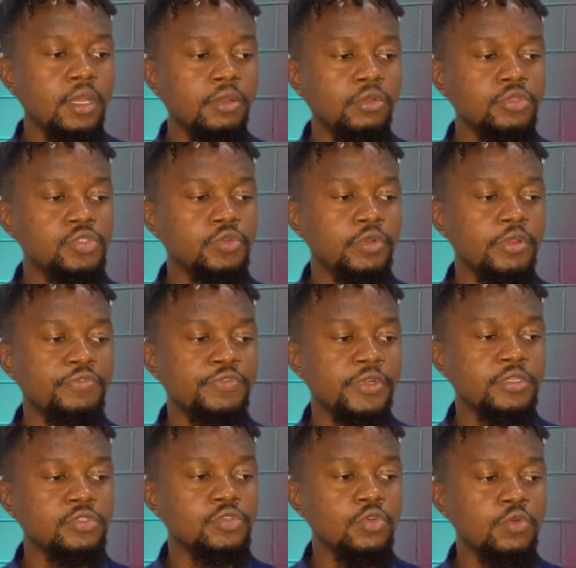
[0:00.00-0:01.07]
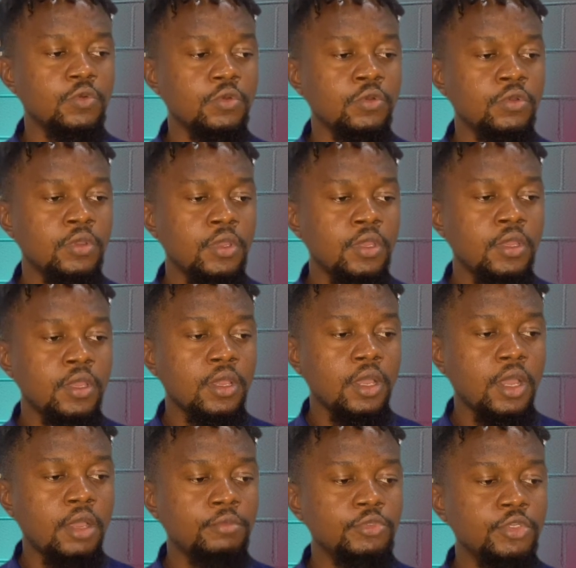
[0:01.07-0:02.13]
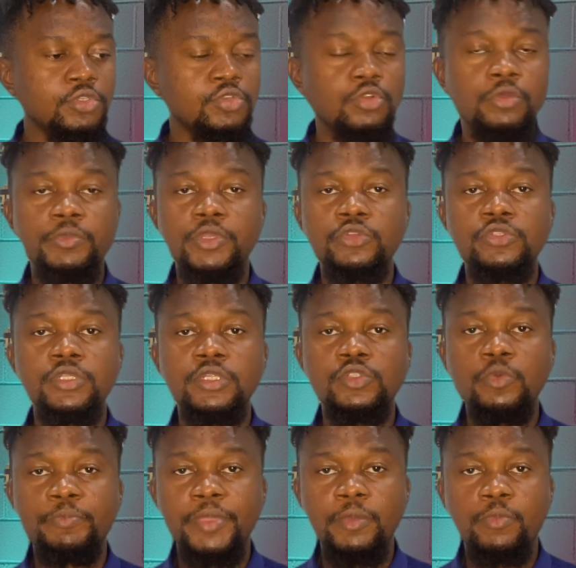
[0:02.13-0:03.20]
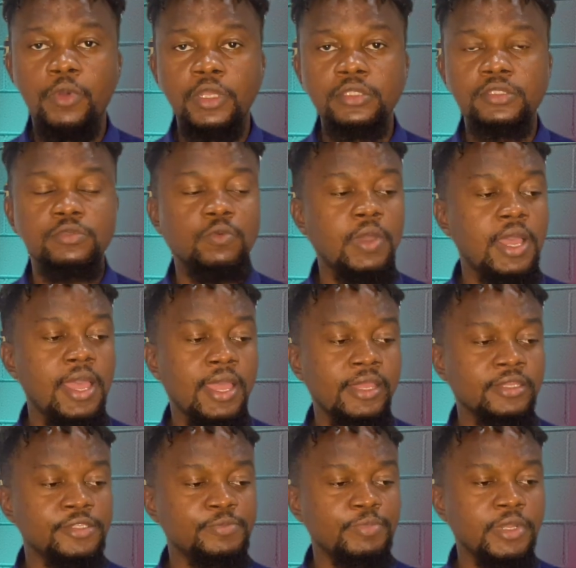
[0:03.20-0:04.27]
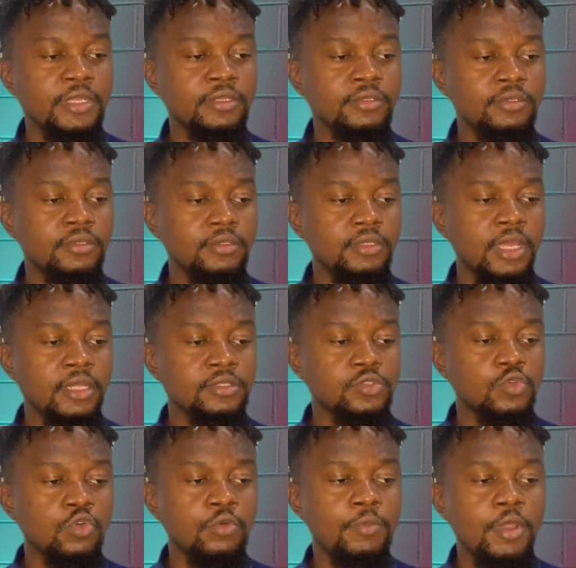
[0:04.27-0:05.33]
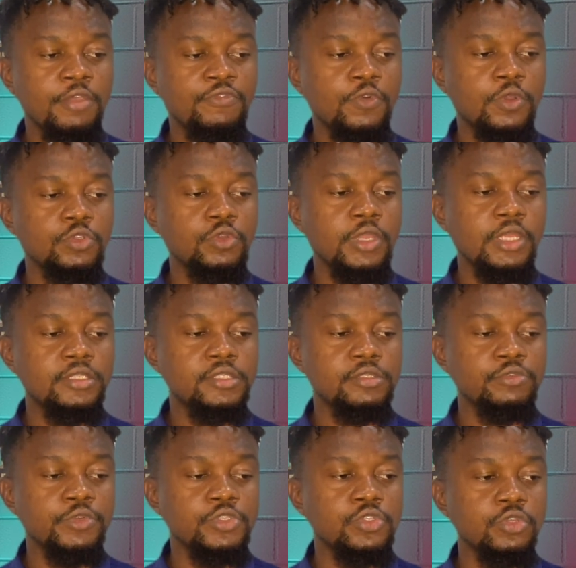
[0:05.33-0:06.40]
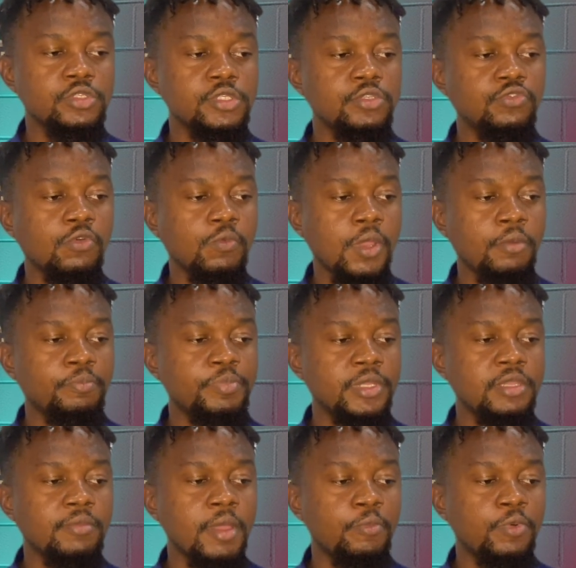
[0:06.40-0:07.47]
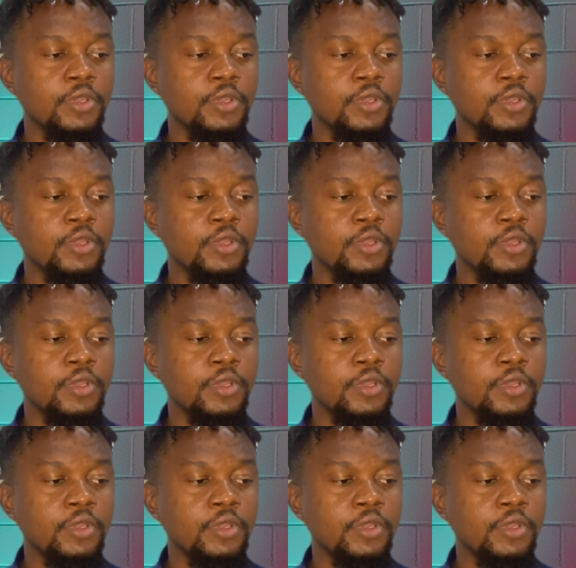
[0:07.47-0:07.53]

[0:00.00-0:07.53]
and also reference. So I'm just going to be using it to pick points while I explain that. So, but if you want to get resources from where I'm picking my